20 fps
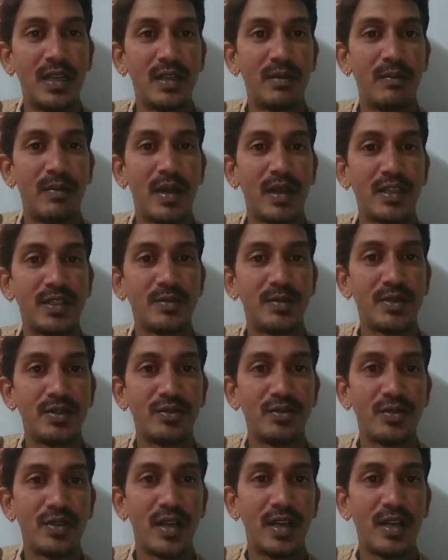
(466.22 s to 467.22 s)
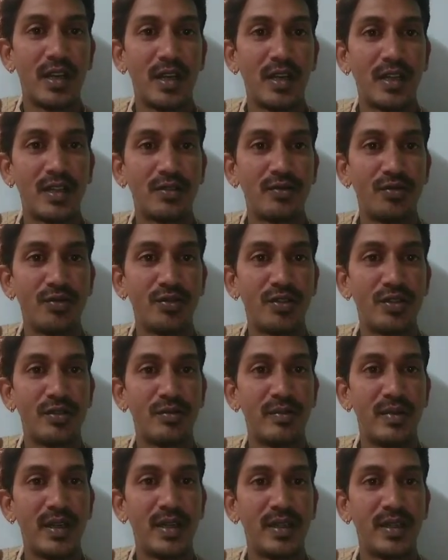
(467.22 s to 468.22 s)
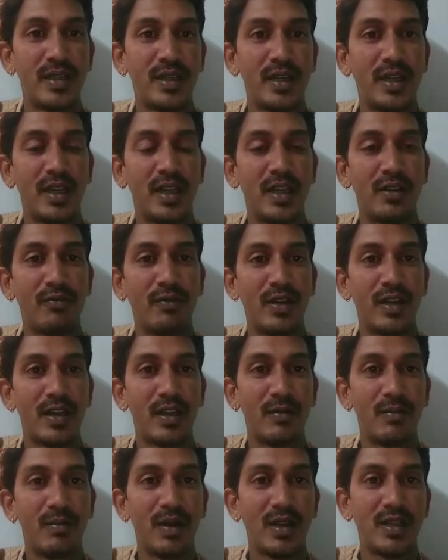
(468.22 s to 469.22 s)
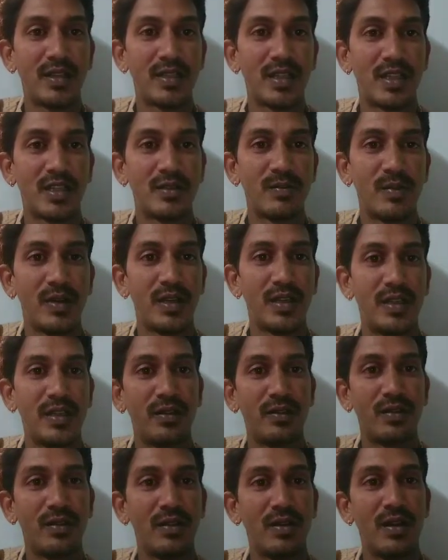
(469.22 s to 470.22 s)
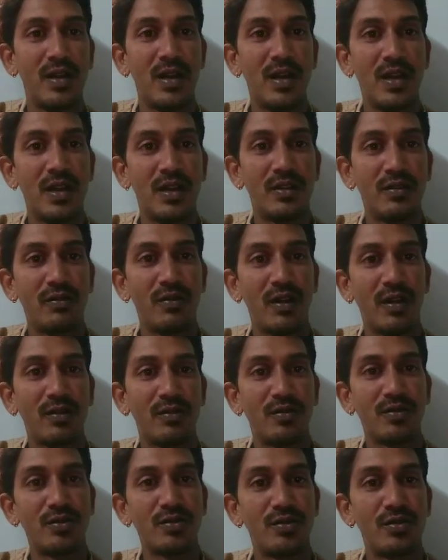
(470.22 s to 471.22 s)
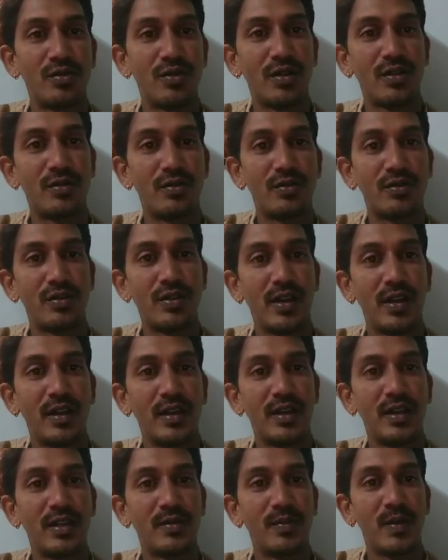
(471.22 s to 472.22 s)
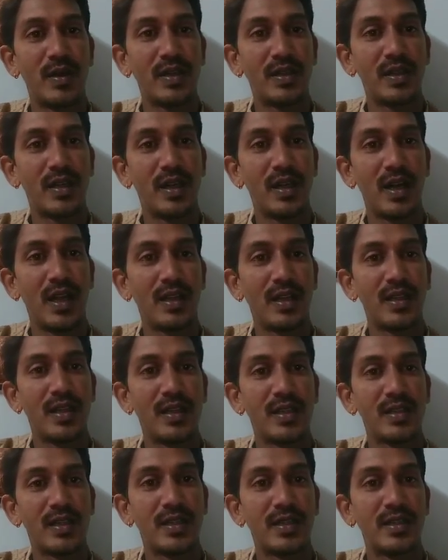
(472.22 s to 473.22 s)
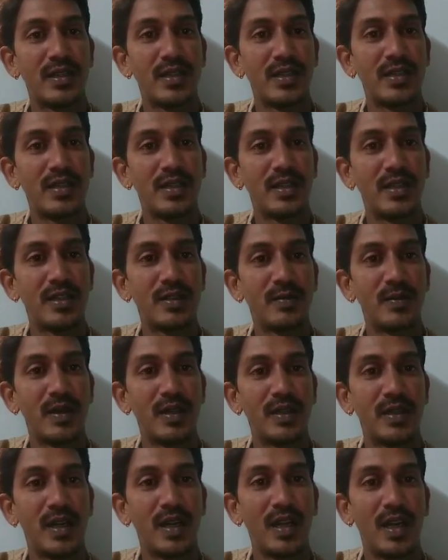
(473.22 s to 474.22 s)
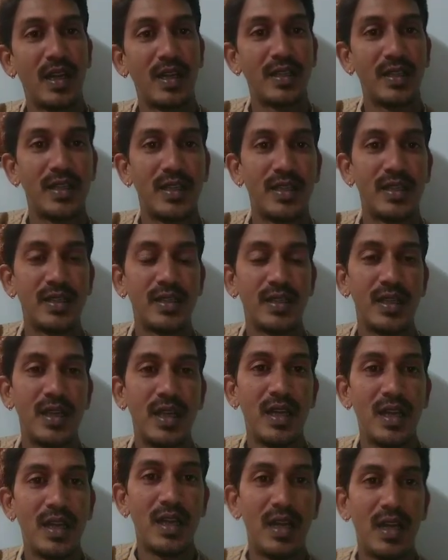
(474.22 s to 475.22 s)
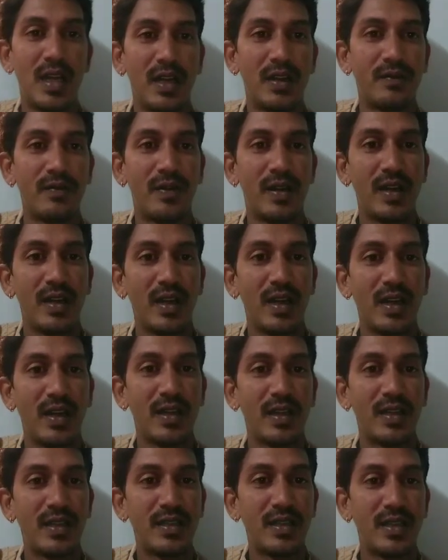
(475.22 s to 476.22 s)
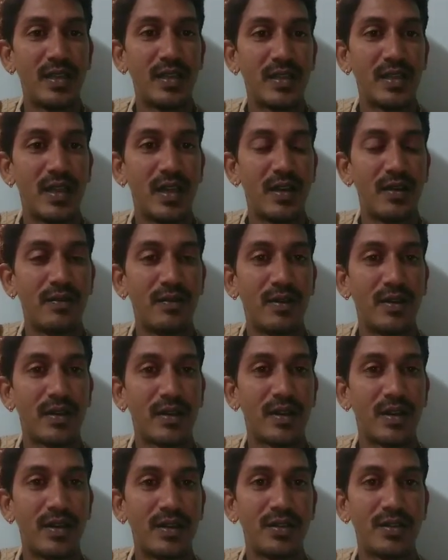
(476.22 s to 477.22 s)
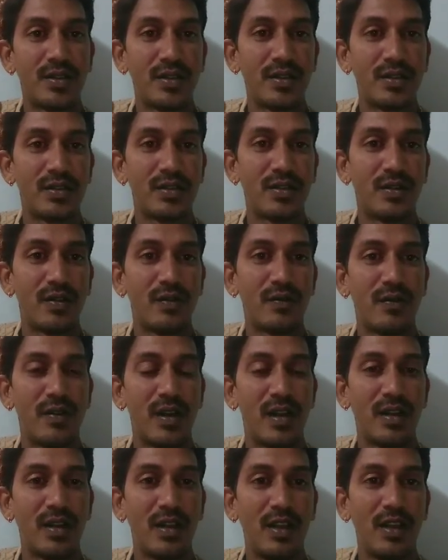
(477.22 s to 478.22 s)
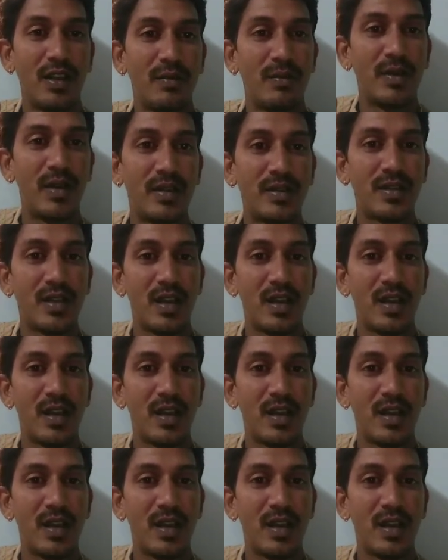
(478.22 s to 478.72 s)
Maximum 2 data items we should maintain. Again we are applying some splitting rule. 12 goes to the root, 8 is splitted like this, and 16 is splitted like this. And finally this is our construction of all the elements.